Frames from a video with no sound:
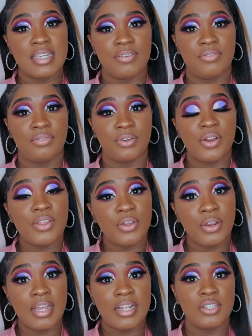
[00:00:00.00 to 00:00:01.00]

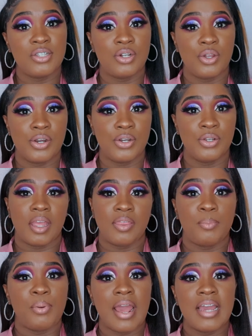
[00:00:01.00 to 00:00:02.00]
further into London,
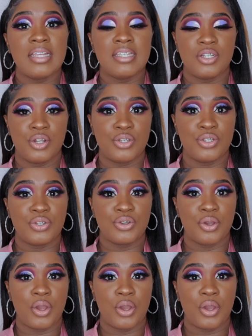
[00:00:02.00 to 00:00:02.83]
the price does